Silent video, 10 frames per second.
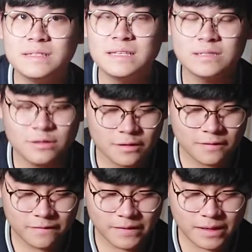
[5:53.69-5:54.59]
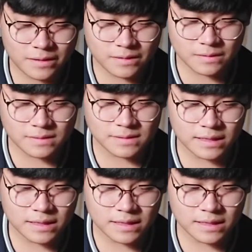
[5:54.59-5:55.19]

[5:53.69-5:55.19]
this sort of feels